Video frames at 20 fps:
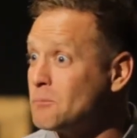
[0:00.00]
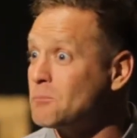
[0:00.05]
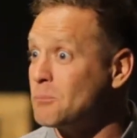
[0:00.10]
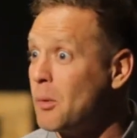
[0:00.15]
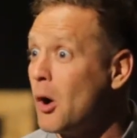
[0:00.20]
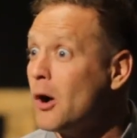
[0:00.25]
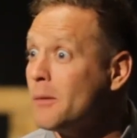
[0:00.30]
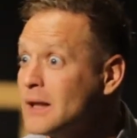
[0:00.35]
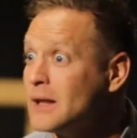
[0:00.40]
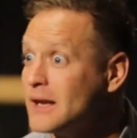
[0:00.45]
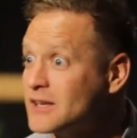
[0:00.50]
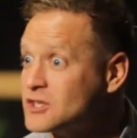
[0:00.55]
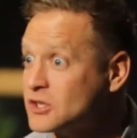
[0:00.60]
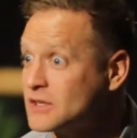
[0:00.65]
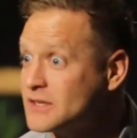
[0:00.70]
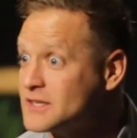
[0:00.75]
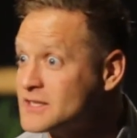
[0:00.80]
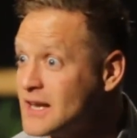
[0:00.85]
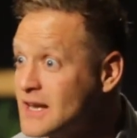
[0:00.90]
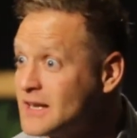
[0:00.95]
Bible
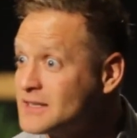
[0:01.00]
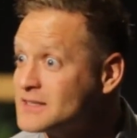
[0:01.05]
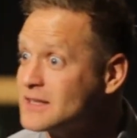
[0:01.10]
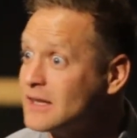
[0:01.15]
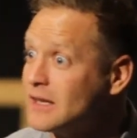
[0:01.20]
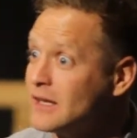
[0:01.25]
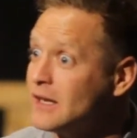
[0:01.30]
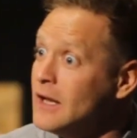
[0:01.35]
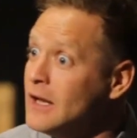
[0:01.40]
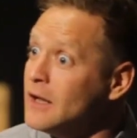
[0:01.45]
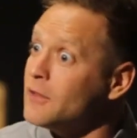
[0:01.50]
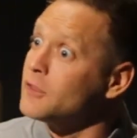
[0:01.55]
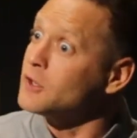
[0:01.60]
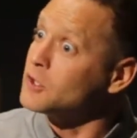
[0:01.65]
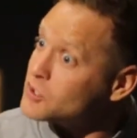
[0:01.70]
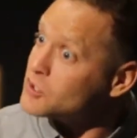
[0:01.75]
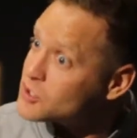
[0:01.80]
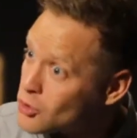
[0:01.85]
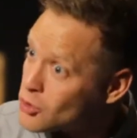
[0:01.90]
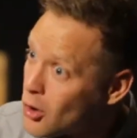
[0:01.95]
actually says that the
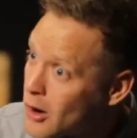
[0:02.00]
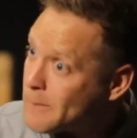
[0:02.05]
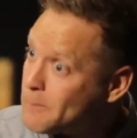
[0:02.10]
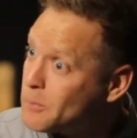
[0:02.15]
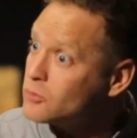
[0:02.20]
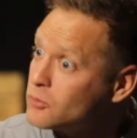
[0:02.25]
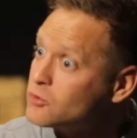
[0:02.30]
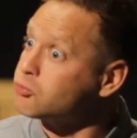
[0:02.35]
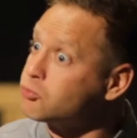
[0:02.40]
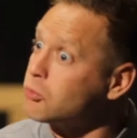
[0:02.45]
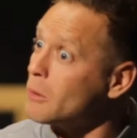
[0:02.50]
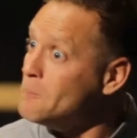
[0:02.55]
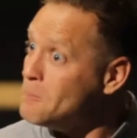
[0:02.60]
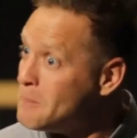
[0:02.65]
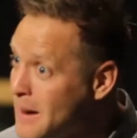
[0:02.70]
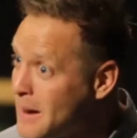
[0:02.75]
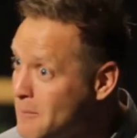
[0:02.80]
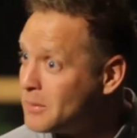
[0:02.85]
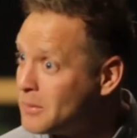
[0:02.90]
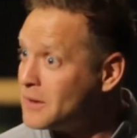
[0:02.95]
disciples
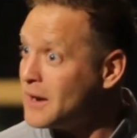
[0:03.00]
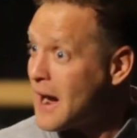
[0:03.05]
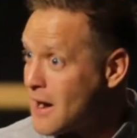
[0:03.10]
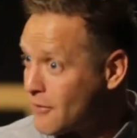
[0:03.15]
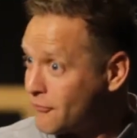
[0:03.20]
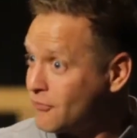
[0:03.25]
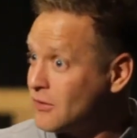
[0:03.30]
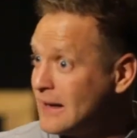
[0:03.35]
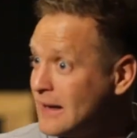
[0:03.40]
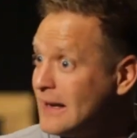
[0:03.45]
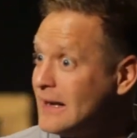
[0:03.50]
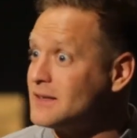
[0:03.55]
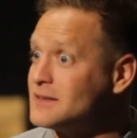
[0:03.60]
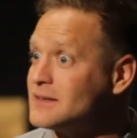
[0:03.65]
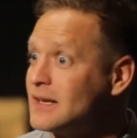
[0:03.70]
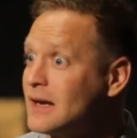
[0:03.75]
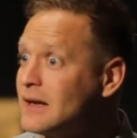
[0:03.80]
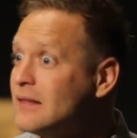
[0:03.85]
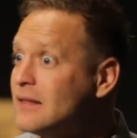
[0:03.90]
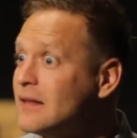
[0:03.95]
remembered after He
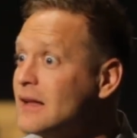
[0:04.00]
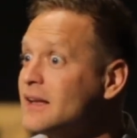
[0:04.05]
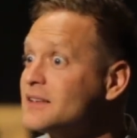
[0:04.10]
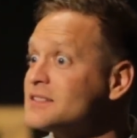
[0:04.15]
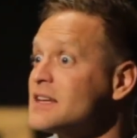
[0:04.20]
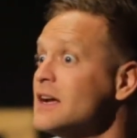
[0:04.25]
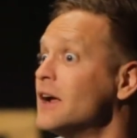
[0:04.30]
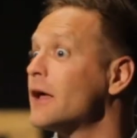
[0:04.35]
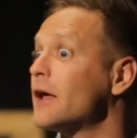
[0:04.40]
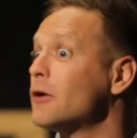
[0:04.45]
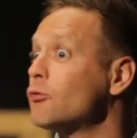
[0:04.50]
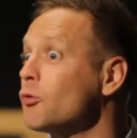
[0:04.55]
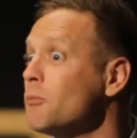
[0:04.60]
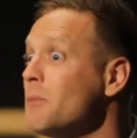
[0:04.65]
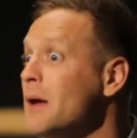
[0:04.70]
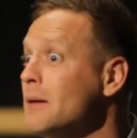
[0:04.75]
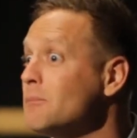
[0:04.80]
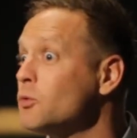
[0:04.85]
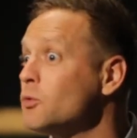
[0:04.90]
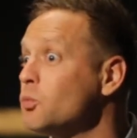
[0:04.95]
had done this, they
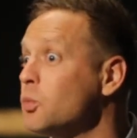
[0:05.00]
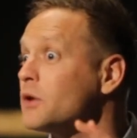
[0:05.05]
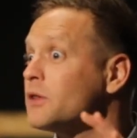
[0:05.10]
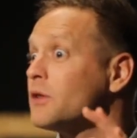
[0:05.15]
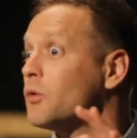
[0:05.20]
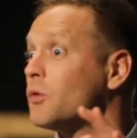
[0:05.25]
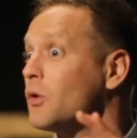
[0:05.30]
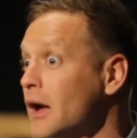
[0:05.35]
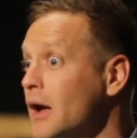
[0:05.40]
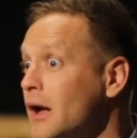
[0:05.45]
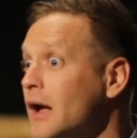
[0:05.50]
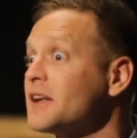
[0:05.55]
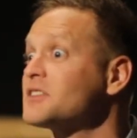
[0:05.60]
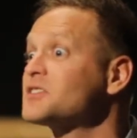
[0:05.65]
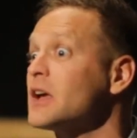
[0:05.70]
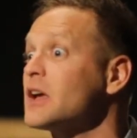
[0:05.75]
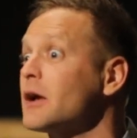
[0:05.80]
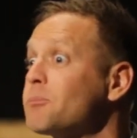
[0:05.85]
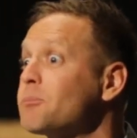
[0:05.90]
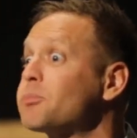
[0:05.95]
remembered
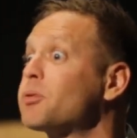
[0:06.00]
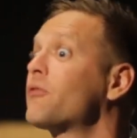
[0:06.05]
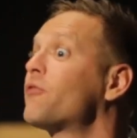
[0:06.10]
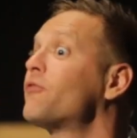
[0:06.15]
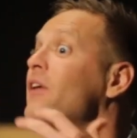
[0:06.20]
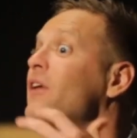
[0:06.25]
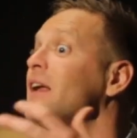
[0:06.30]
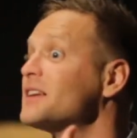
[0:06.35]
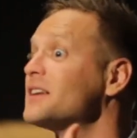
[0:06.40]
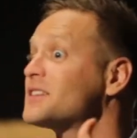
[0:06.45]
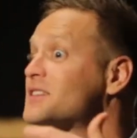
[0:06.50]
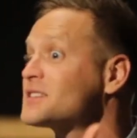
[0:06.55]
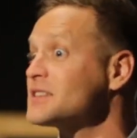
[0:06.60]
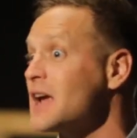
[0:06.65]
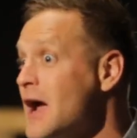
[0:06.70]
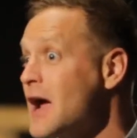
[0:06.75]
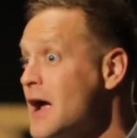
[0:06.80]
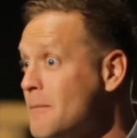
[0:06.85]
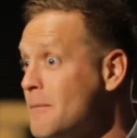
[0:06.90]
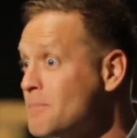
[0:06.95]
a prophetic
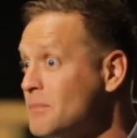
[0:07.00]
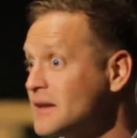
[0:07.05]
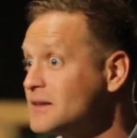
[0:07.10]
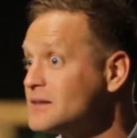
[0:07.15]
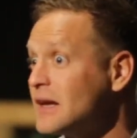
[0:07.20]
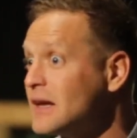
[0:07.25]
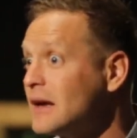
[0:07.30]
psalm that